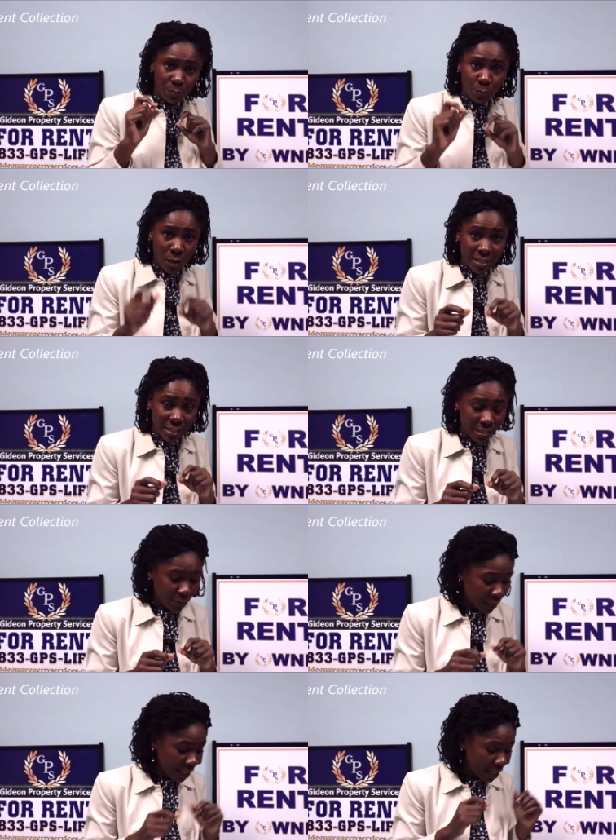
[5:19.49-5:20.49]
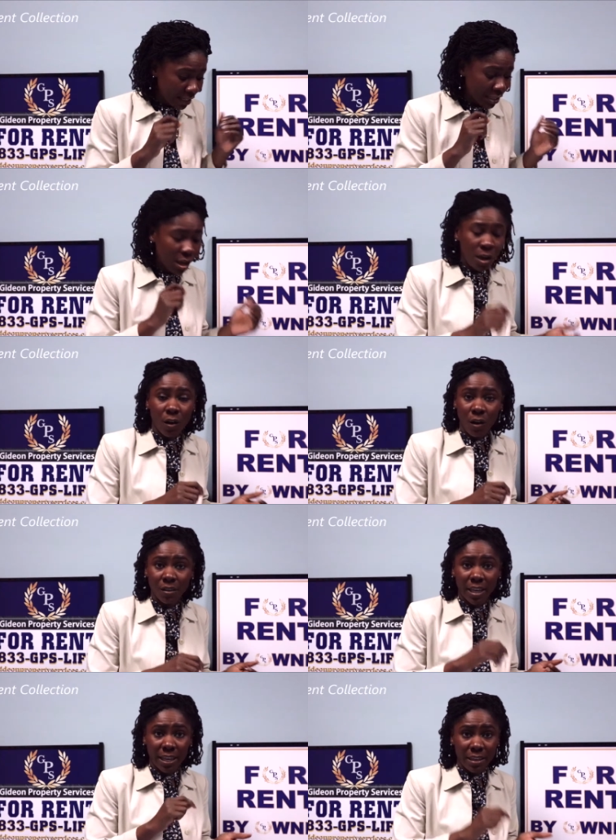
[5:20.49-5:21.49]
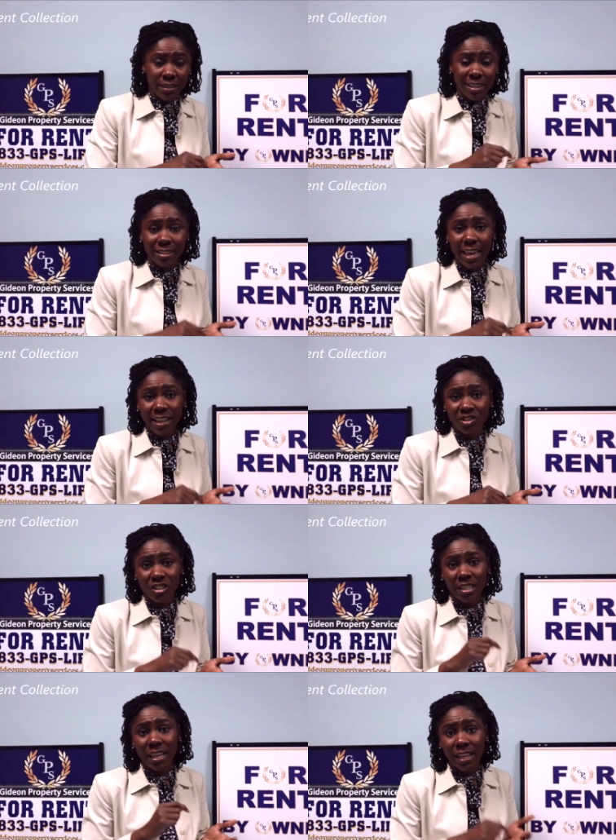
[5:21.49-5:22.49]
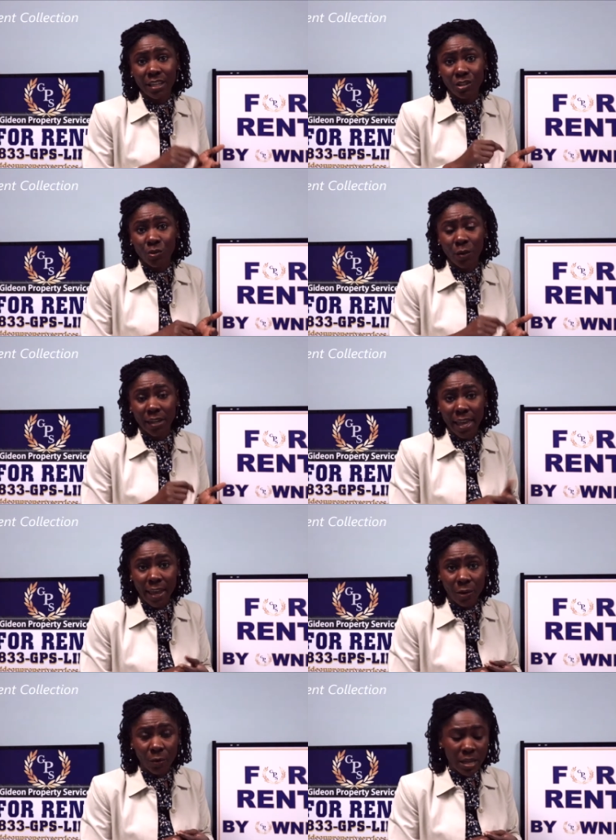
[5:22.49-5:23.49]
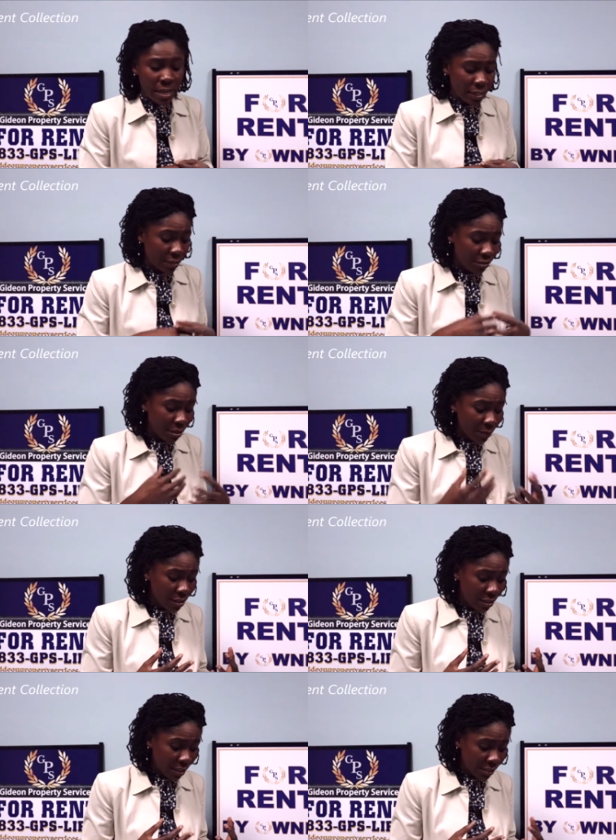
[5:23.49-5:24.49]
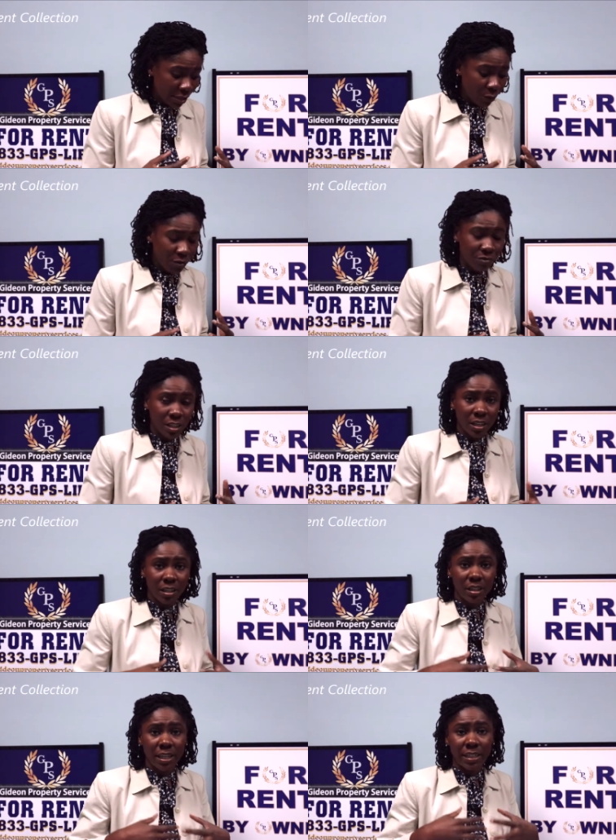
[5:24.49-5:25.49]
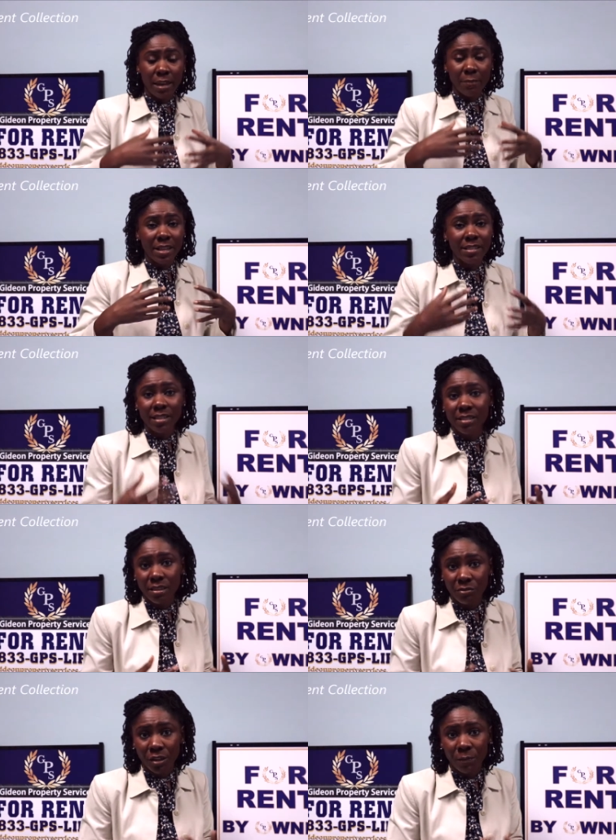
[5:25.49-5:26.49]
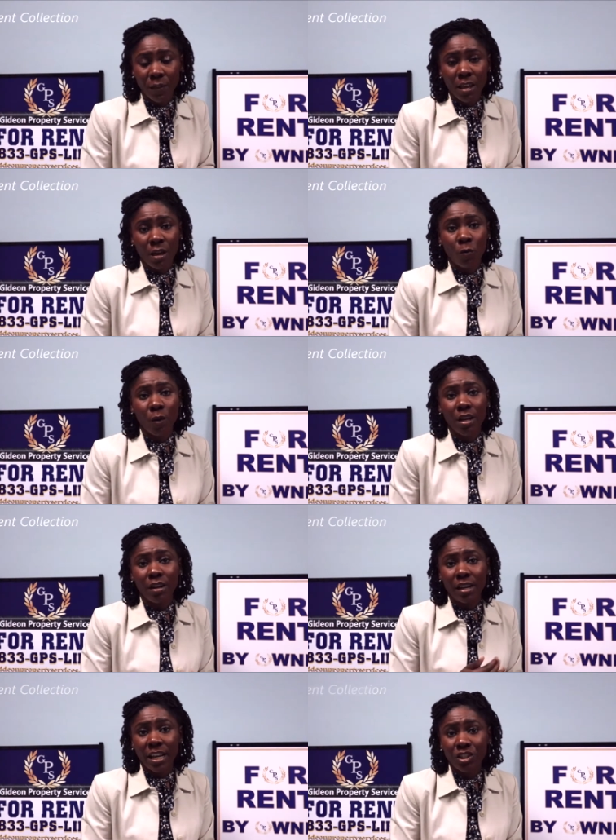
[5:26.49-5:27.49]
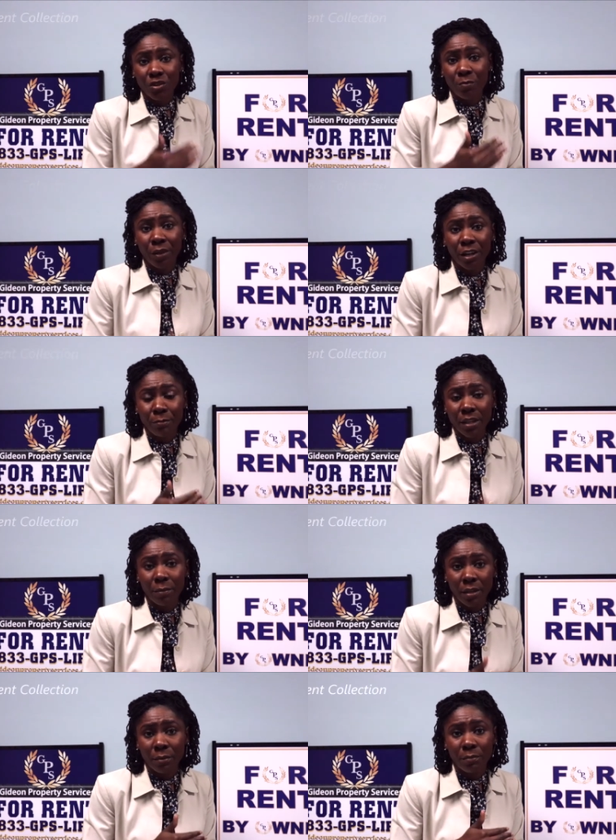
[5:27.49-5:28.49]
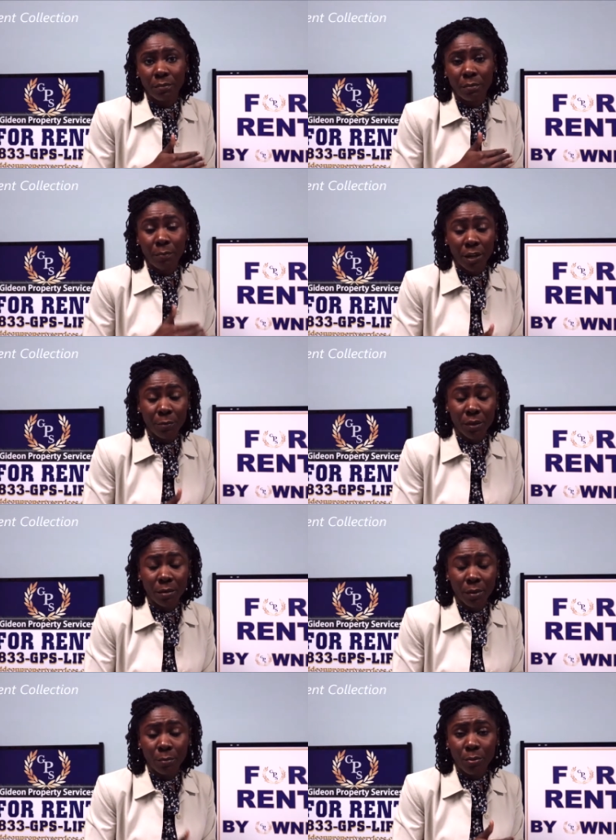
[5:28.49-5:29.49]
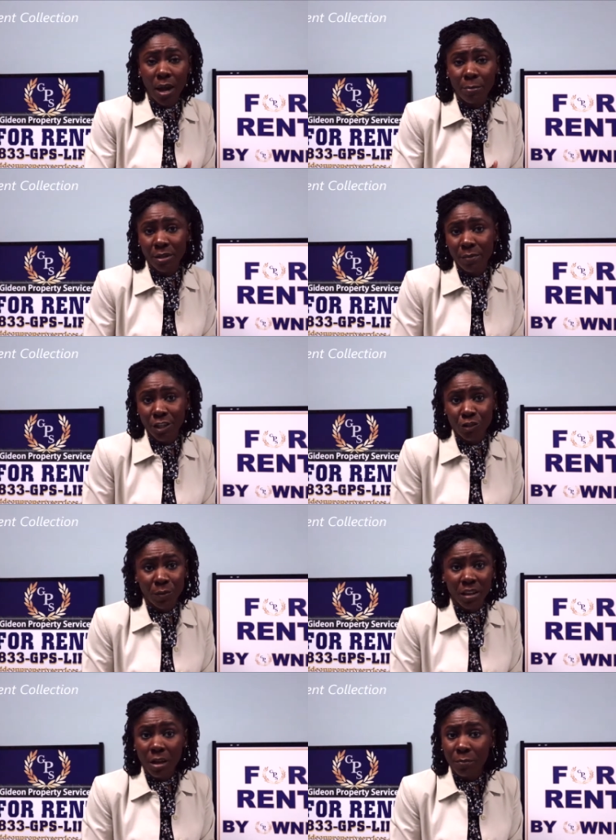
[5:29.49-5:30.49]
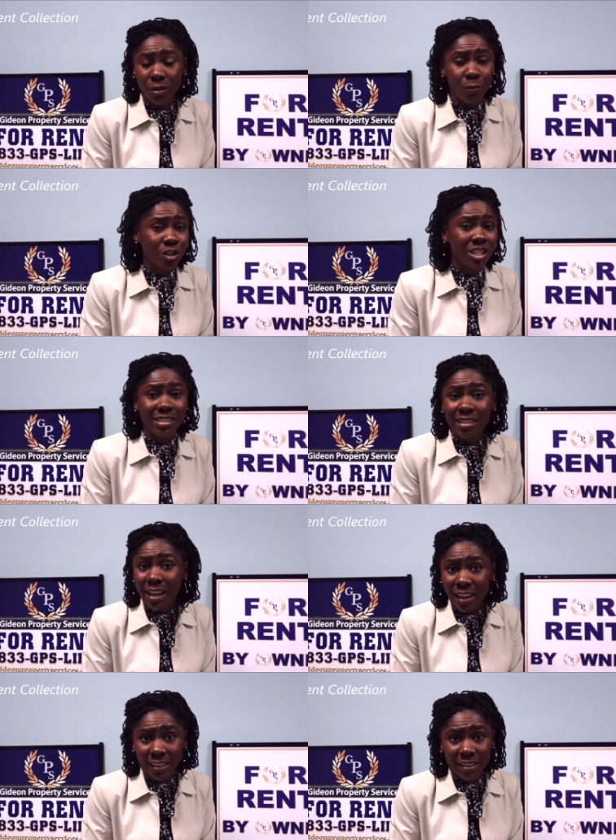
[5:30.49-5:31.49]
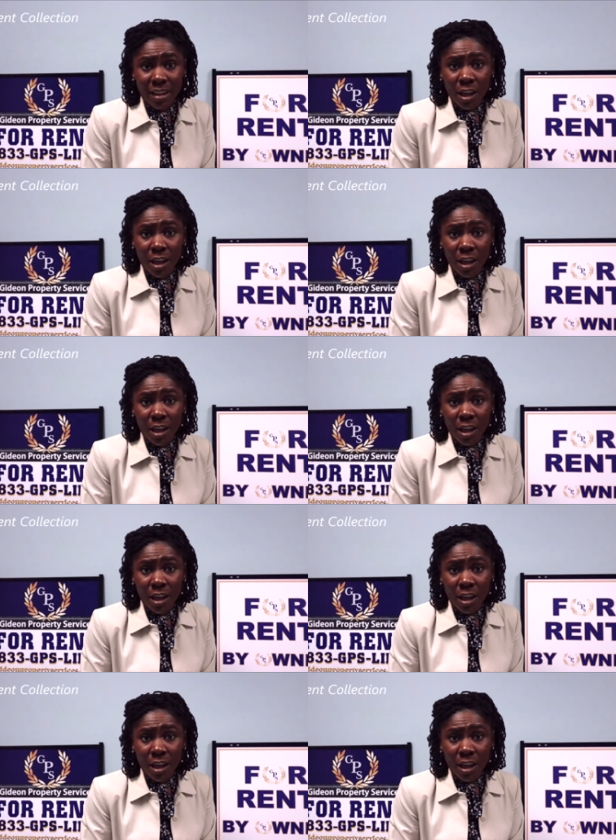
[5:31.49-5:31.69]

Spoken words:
processing begins. On the 8th, it's actually in your account. Now, some of the things that we've done, and that makes us different. We are not your bare minimum property management company. We're just not.